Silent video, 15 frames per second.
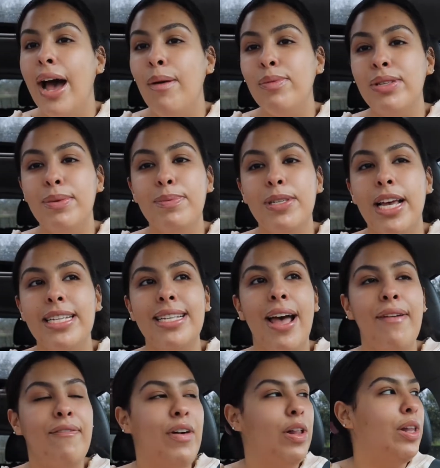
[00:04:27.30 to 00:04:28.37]
I was obsessed.
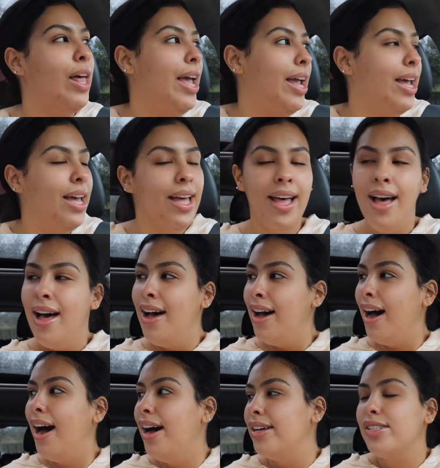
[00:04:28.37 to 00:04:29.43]
I felt like, oh,